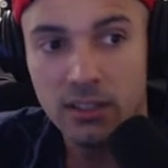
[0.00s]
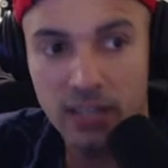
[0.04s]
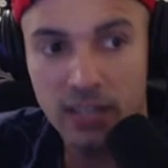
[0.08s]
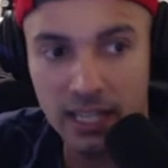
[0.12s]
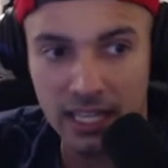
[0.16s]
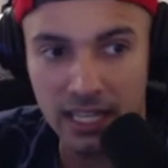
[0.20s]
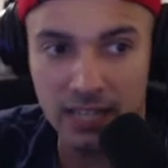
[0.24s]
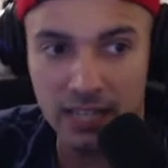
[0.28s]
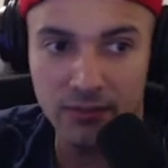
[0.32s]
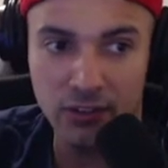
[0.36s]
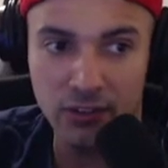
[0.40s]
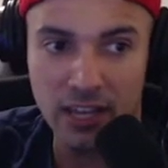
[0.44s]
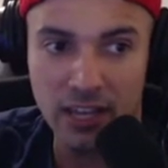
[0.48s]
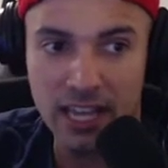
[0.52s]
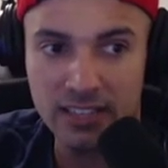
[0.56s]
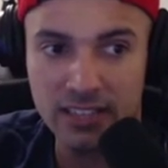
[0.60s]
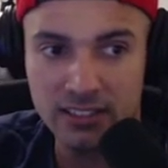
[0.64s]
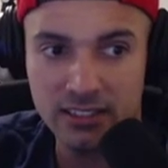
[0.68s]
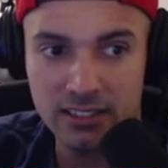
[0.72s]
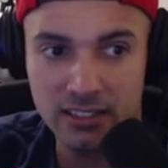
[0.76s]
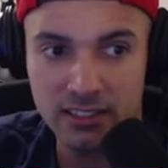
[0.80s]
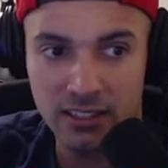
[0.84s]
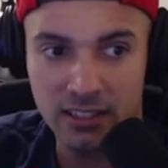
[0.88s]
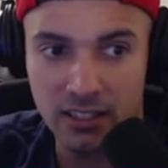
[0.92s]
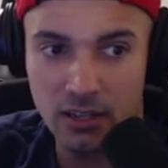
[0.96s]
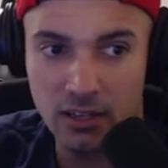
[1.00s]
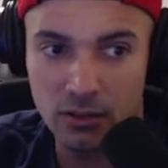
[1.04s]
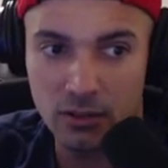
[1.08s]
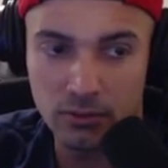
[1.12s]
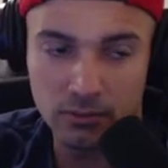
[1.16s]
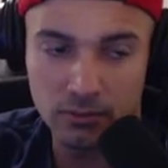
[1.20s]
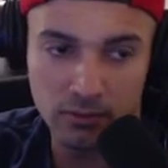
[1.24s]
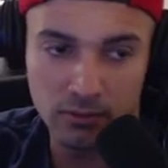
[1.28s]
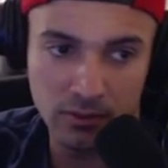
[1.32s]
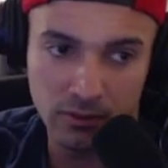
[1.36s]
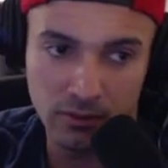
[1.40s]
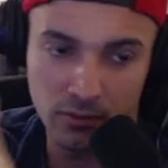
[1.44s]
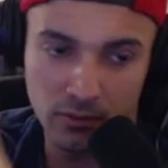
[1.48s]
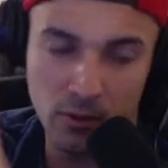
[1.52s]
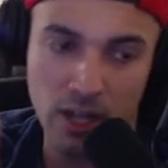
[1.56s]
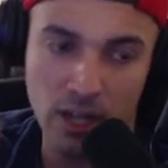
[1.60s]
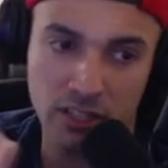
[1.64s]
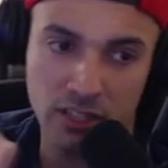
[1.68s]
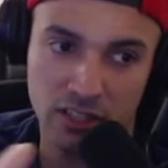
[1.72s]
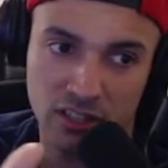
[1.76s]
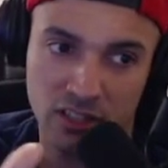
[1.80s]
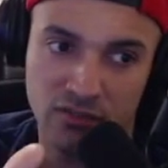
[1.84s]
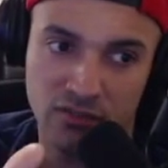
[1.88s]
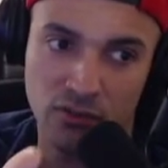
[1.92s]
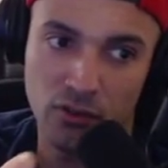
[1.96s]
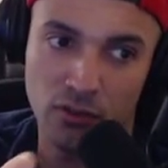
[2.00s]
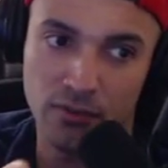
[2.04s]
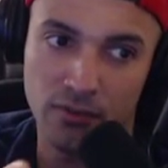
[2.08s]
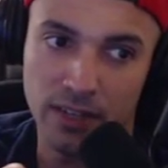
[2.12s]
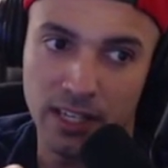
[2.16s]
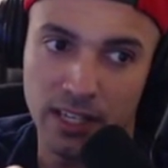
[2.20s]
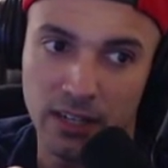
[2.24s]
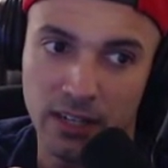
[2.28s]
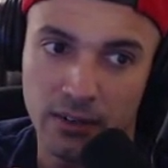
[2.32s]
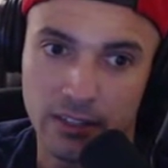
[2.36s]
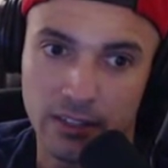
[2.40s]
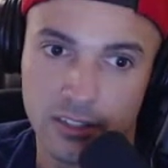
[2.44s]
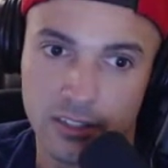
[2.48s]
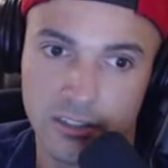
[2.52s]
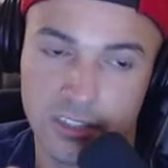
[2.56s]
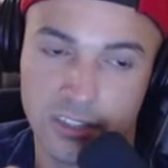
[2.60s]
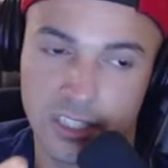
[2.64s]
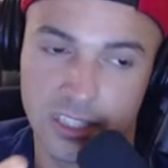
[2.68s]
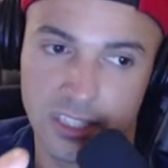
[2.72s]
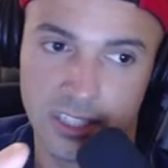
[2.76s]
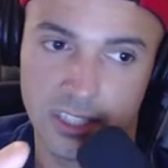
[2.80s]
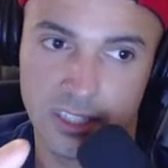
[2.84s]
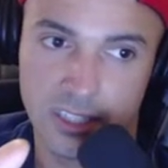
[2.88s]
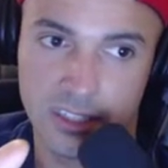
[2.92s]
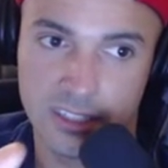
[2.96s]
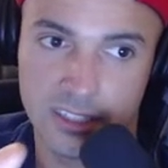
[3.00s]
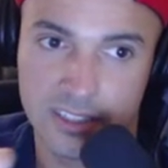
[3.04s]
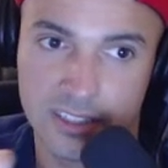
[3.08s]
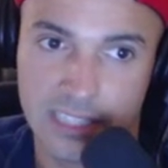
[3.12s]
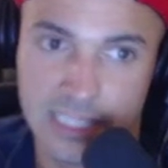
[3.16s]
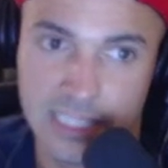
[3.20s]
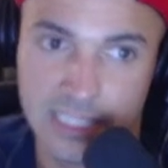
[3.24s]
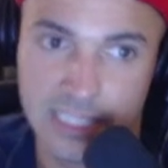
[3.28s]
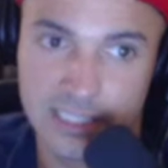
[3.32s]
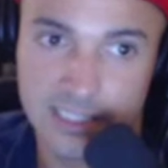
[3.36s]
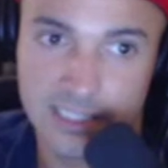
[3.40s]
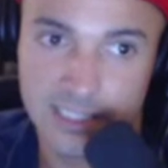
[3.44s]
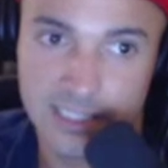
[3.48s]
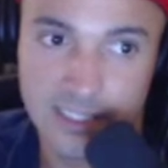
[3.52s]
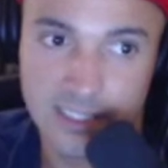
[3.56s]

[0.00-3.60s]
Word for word: Again, if you guys, you know, watch this full video and you see this list,